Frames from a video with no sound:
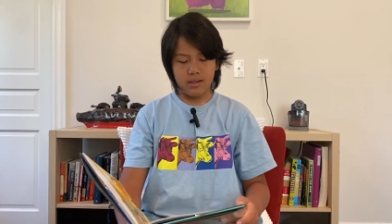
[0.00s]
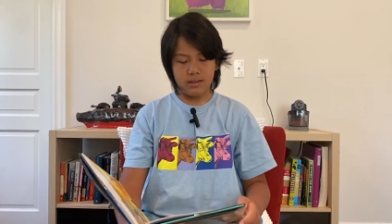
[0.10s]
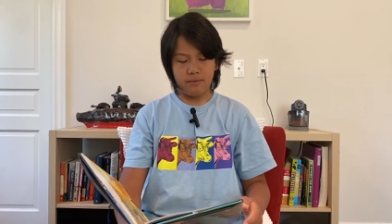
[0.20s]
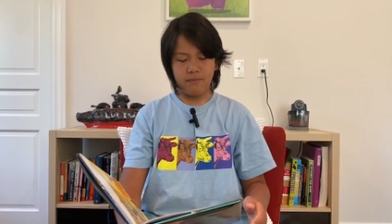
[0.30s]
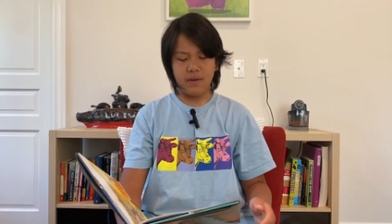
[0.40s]

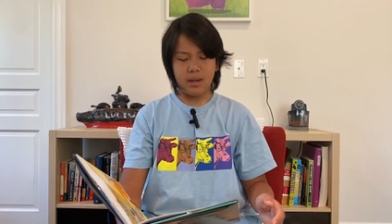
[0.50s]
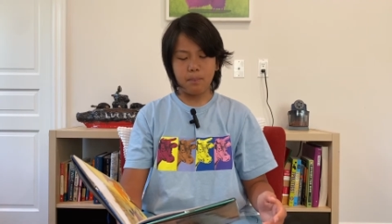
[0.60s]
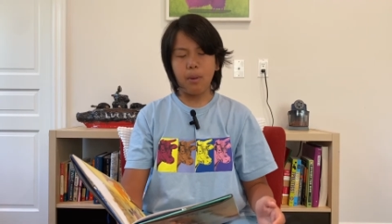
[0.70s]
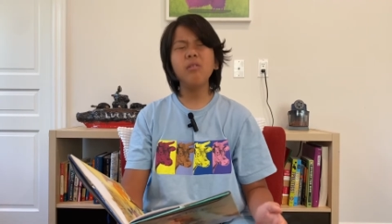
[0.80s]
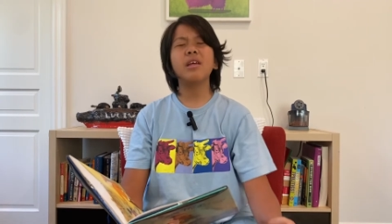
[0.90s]
his feet
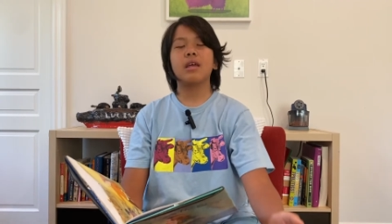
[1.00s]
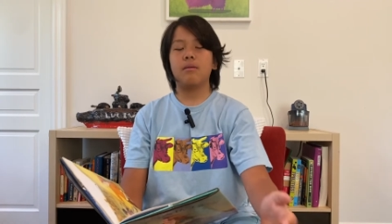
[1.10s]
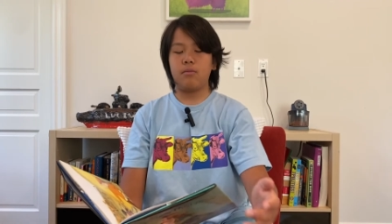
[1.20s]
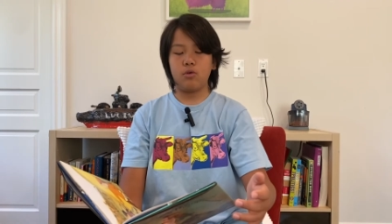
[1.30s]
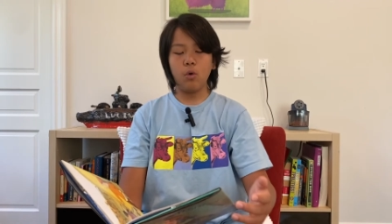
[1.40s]
pulling
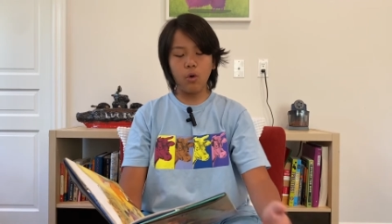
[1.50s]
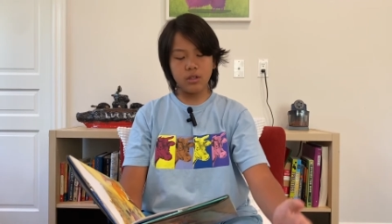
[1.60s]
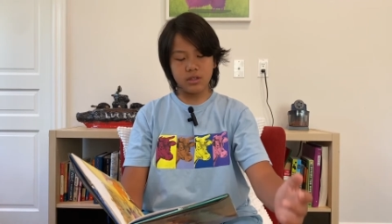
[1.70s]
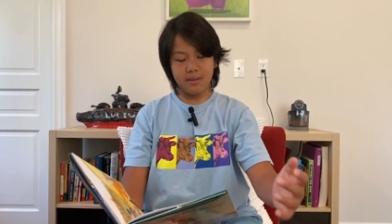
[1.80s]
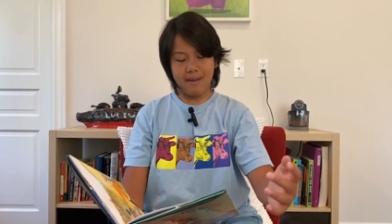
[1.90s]
him
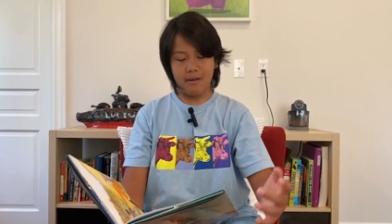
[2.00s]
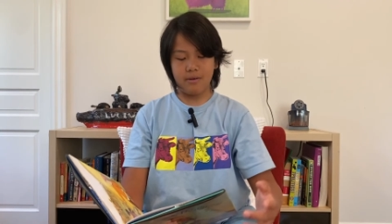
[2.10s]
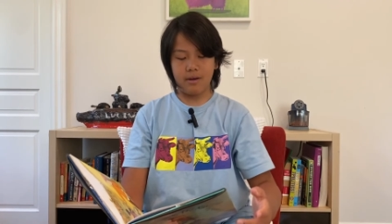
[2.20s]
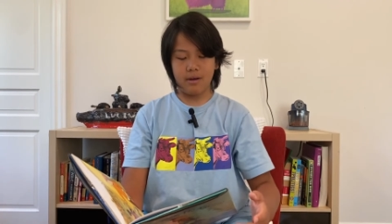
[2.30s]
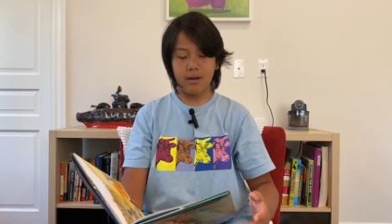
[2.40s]
towards the
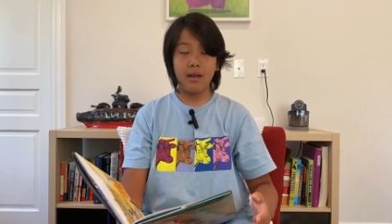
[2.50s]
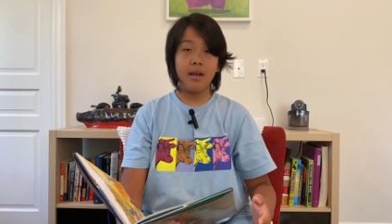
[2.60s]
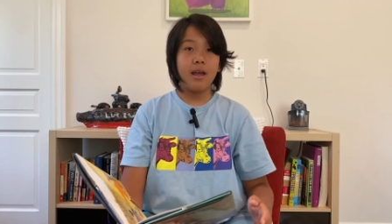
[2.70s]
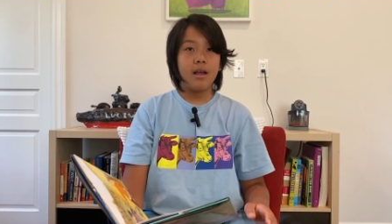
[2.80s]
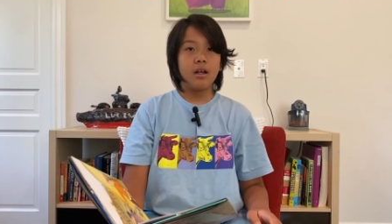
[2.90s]
mountain.
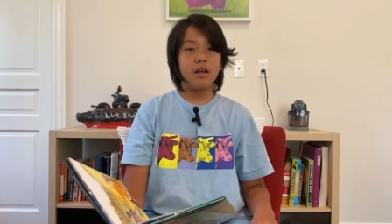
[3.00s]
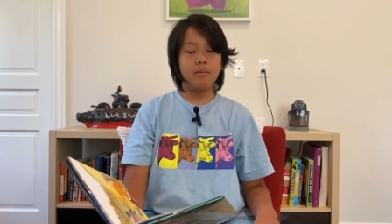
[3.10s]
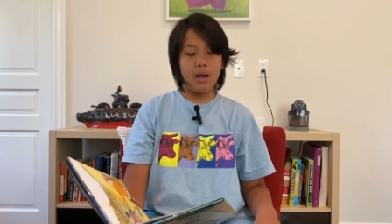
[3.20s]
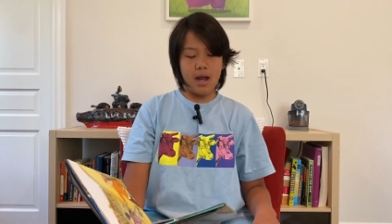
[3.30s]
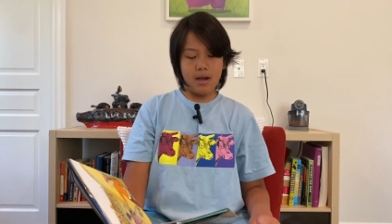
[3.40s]
"Come
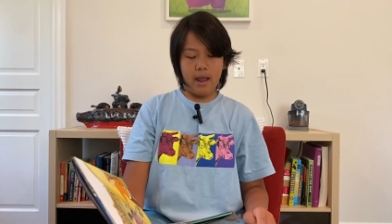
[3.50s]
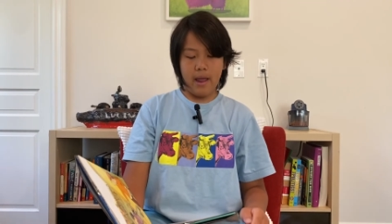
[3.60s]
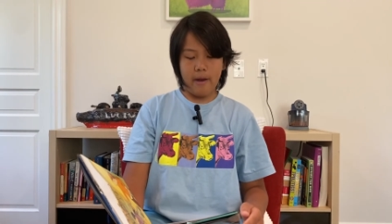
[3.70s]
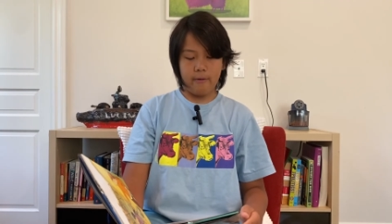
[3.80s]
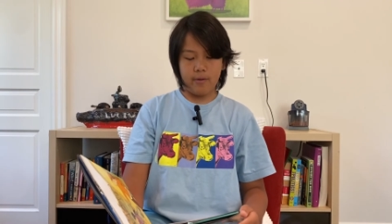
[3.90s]
on,
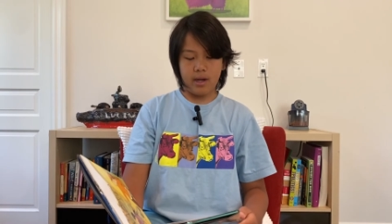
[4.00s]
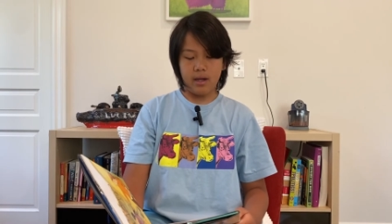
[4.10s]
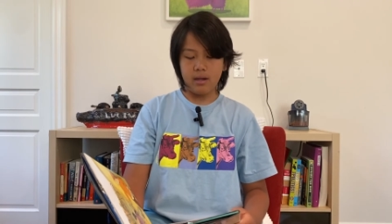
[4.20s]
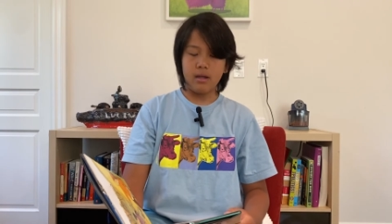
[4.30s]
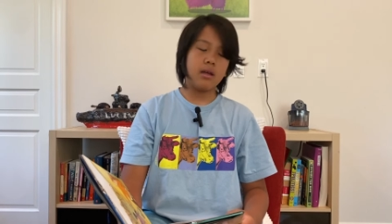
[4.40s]

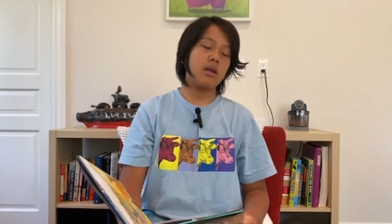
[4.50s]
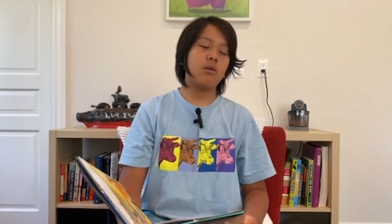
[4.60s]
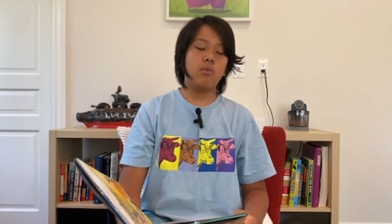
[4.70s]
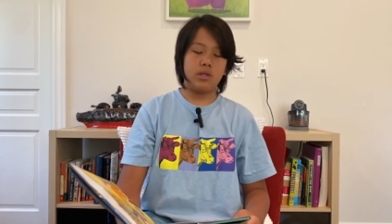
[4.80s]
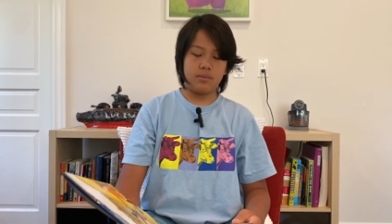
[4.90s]
Harry," he
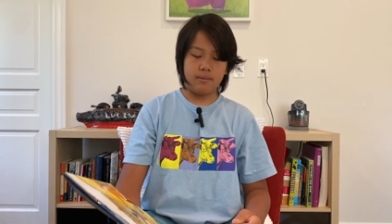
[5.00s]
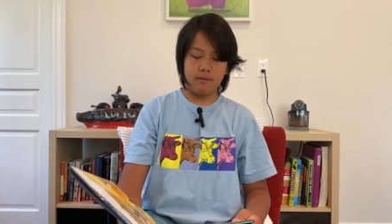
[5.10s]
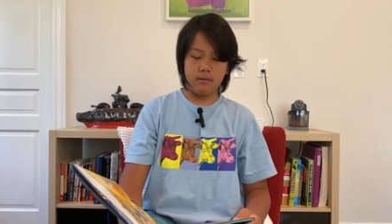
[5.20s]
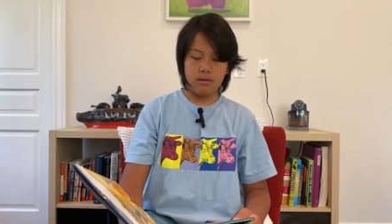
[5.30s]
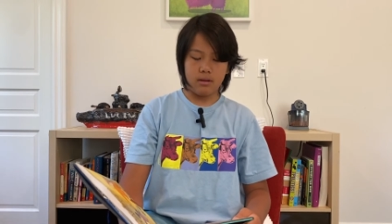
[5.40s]

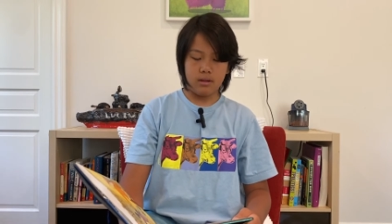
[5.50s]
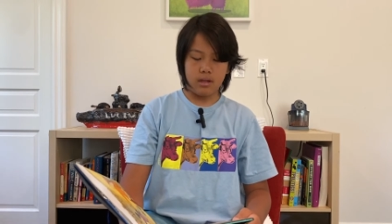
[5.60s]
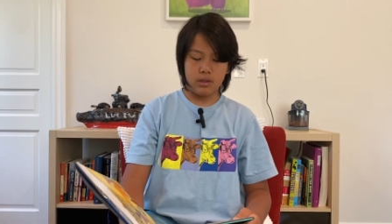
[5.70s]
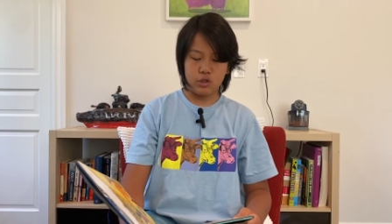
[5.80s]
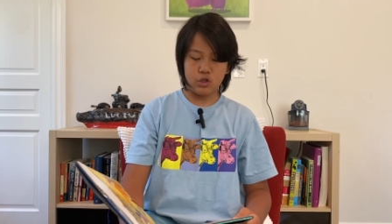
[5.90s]
whispered,
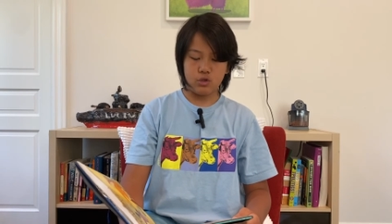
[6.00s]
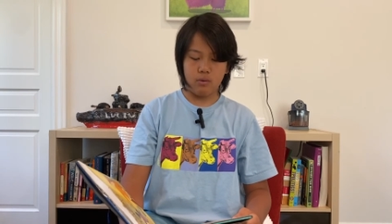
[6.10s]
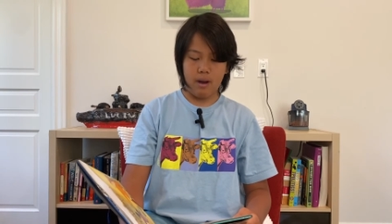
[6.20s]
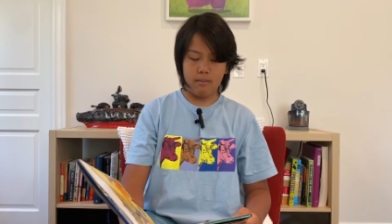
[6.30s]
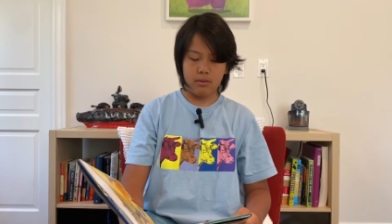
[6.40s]
and
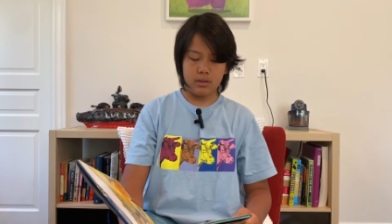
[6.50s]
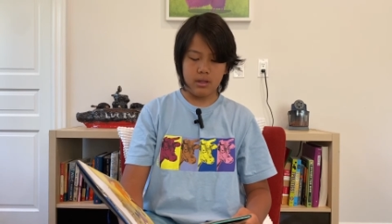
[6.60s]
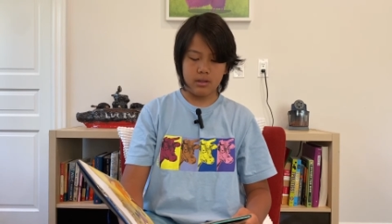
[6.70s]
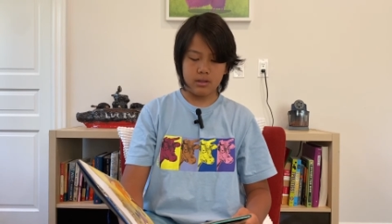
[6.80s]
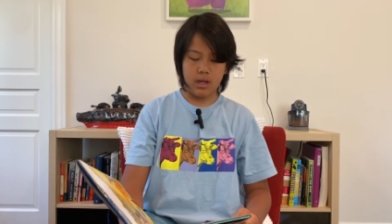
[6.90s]
scrambled
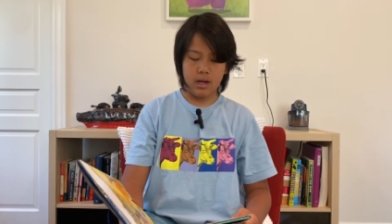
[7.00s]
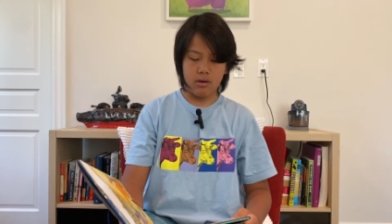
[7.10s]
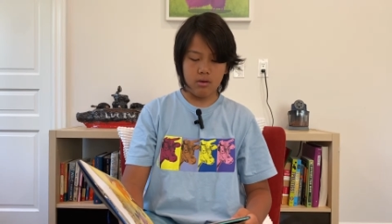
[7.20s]
down the slide.